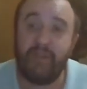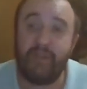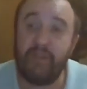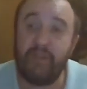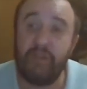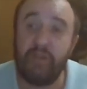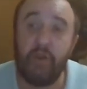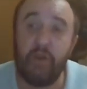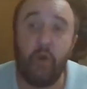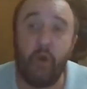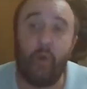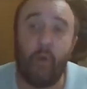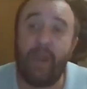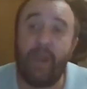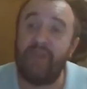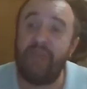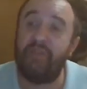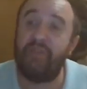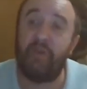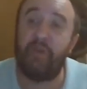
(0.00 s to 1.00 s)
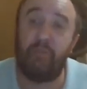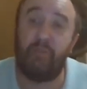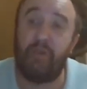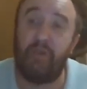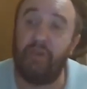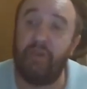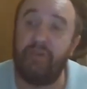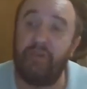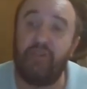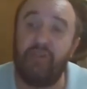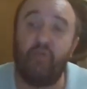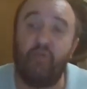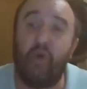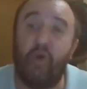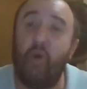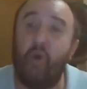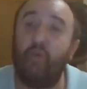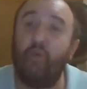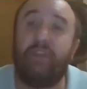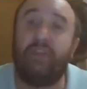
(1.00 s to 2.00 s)

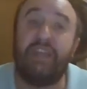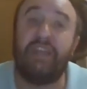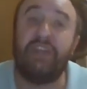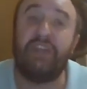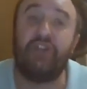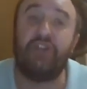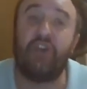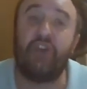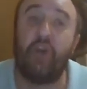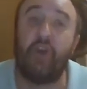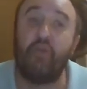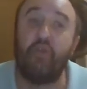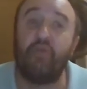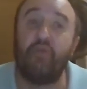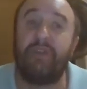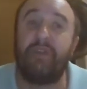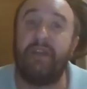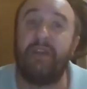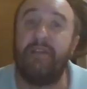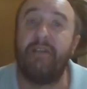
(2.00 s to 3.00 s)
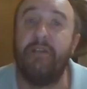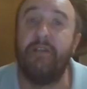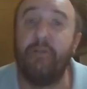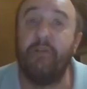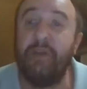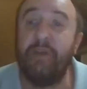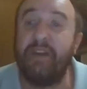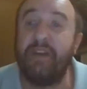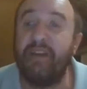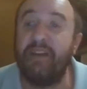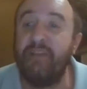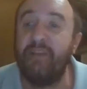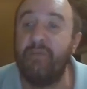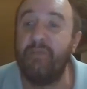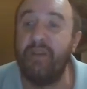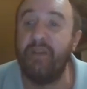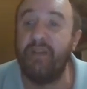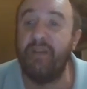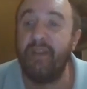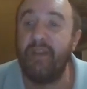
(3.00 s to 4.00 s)
NWO t-shirt, you know what I
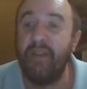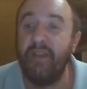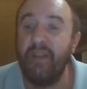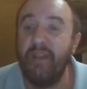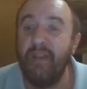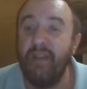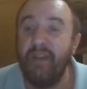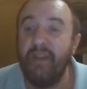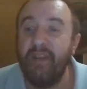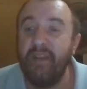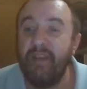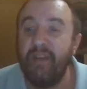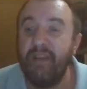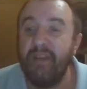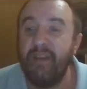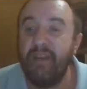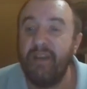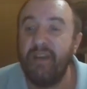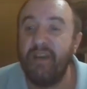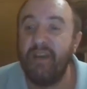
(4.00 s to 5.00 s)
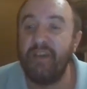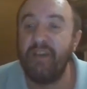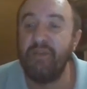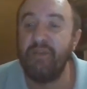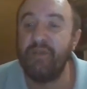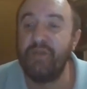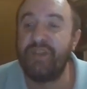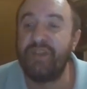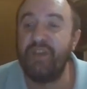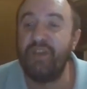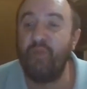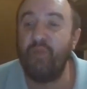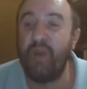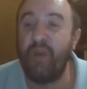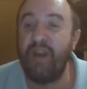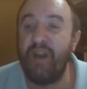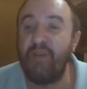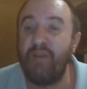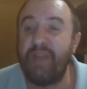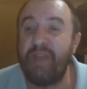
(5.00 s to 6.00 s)
mean? I used to
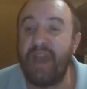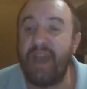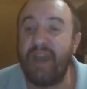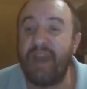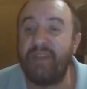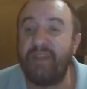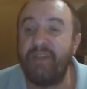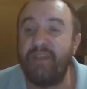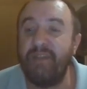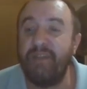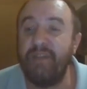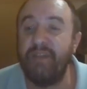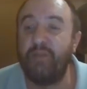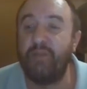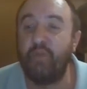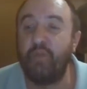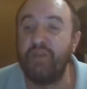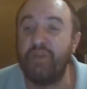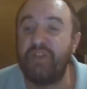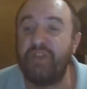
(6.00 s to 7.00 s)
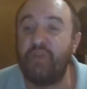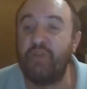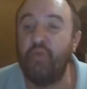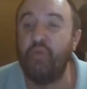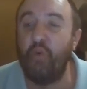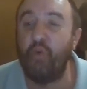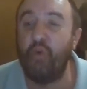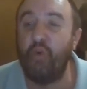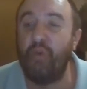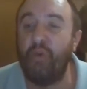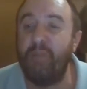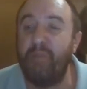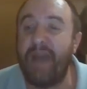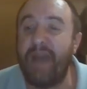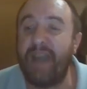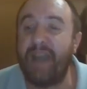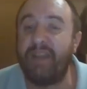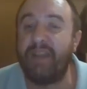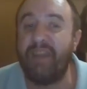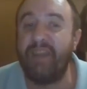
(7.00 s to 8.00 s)
wear that, and it was cool
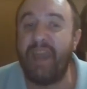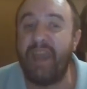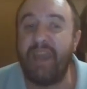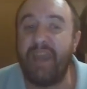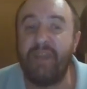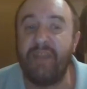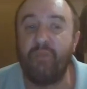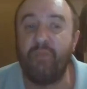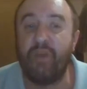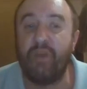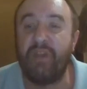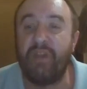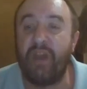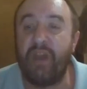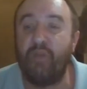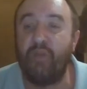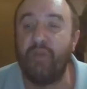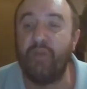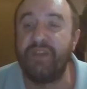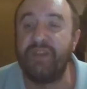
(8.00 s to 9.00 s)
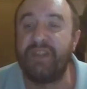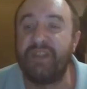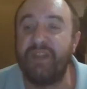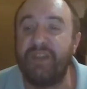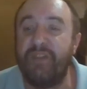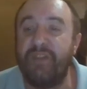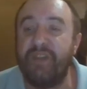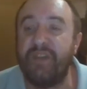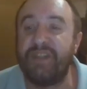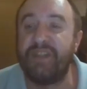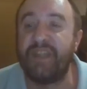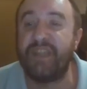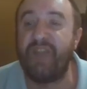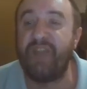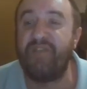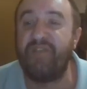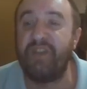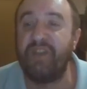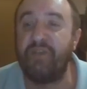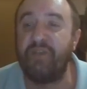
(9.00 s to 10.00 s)
back then when I was in the
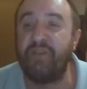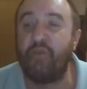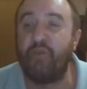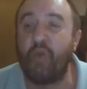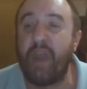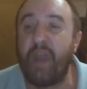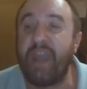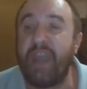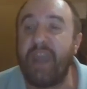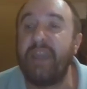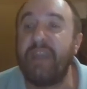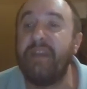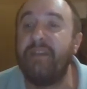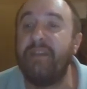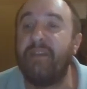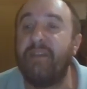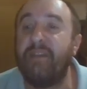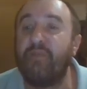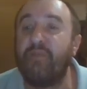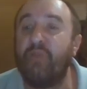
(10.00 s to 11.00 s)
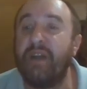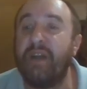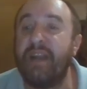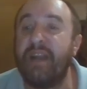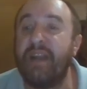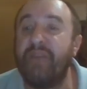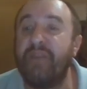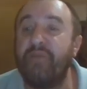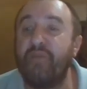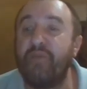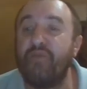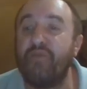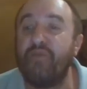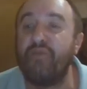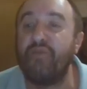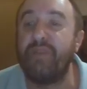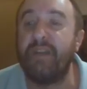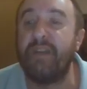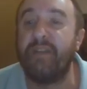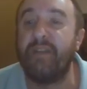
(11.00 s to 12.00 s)
7th grade or whatever,